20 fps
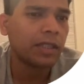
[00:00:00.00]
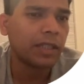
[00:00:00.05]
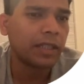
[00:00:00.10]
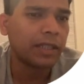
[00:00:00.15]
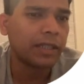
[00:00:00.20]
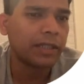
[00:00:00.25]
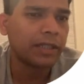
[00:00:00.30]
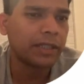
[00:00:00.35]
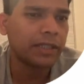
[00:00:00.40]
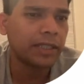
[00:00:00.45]

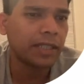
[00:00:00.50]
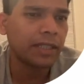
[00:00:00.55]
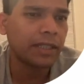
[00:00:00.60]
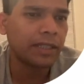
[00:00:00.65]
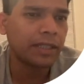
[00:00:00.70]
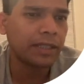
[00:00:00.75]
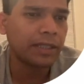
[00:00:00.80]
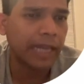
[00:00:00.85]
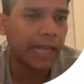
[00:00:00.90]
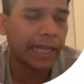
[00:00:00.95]
and these are
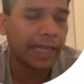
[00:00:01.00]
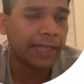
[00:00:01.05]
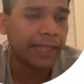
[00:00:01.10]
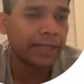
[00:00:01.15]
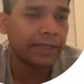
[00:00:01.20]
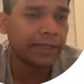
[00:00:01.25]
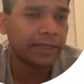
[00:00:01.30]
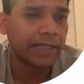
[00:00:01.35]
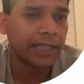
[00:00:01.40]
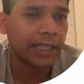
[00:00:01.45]
the
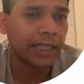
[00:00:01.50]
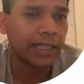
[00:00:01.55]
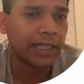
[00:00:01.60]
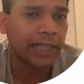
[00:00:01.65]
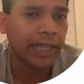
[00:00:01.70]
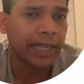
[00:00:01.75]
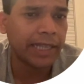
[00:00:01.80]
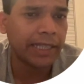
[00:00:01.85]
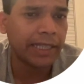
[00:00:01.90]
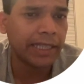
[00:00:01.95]
glycans that are
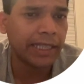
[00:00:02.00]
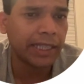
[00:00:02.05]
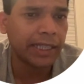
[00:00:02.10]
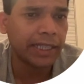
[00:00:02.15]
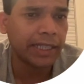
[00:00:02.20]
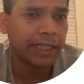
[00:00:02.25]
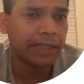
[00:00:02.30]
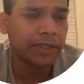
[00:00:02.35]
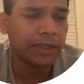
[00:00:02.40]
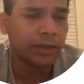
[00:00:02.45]
directly
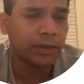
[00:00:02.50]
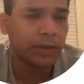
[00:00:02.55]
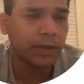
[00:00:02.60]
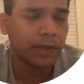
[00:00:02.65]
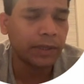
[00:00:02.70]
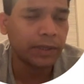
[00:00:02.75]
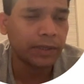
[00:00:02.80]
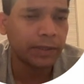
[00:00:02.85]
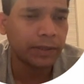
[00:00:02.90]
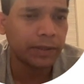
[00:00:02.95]
attached to
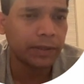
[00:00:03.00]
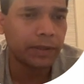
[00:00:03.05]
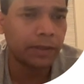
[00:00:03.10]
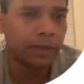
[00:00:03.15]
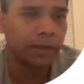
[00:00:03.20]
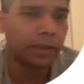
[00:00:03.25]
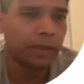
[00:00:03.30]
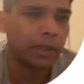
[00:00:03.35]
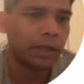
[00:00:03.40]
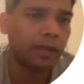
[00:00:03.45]
the
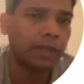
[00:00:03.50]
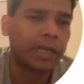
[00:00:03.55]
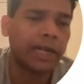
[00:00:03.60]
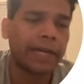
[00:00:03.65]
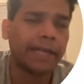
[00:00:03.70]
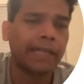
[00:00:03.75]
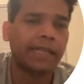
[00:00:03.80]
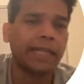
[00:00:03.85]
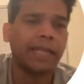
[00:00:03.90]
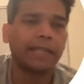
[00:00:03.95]

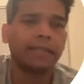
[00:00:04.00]
directly